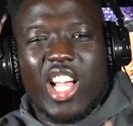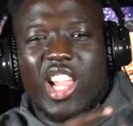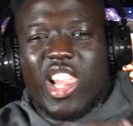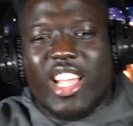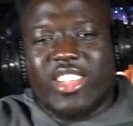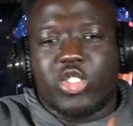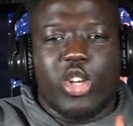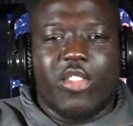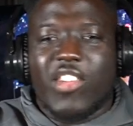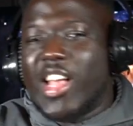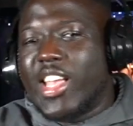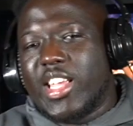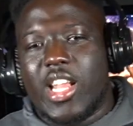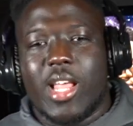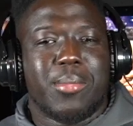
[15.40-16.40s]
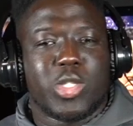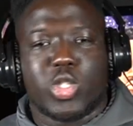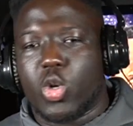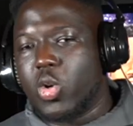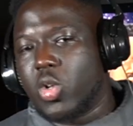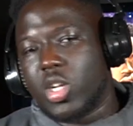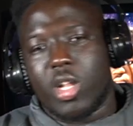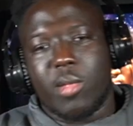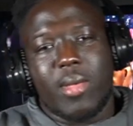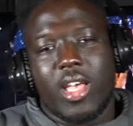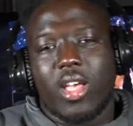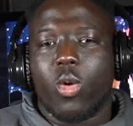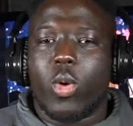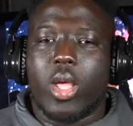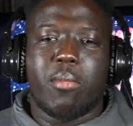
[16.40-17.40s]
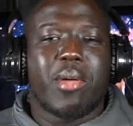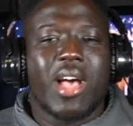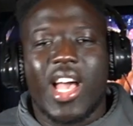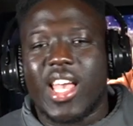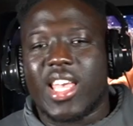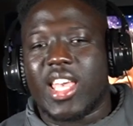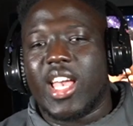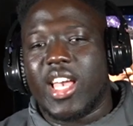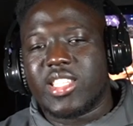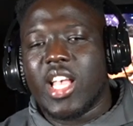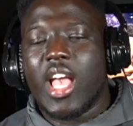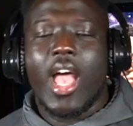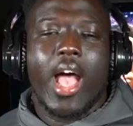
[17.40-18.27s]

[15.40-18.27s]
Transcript: electrifying episode of the Makeaway Podcast.